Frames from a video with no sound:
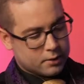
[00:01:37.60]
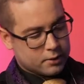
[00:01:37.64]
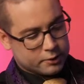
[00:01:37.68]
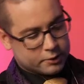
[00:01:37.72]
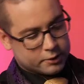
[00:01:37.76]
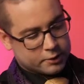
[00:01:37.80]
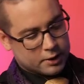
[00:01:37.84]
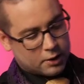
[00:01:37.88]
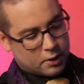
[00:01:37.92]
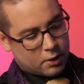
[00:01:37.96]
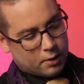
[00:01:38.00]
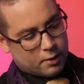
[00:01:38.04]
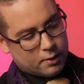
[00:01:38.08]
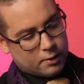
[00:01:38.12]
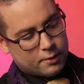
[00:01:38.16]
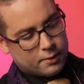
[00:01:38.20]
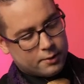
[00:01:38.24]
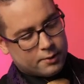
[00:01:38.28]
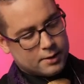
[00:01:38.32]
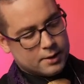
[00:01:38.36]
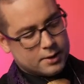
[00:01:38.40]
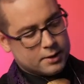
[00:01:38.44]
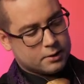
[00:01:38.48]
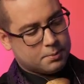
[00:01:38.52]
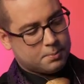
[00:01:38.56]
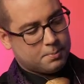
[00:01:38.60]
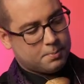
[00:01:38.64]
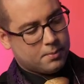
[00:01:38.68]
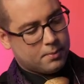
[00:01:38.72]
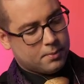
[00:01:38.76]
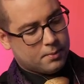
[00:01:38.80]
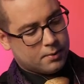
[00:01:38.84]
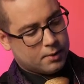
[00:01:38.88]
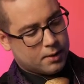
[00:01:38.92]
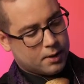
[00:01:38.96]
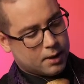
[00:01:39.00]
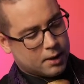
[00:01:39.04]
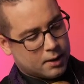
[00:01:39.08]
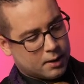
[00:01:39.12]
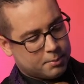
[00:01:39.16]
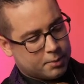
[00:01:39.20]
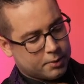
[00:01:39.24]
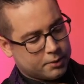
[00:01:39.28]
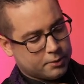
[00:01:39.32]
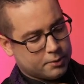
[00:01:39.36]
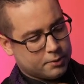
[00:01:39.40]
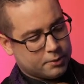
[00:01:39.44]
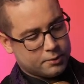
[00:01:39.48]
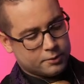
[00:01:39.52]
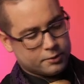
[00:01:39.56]
you'll see all of these
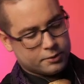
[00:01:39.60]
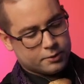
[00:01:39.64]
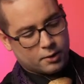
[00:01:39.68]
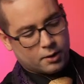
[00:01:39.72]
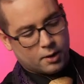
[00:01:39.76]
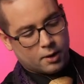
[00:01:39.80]
balloons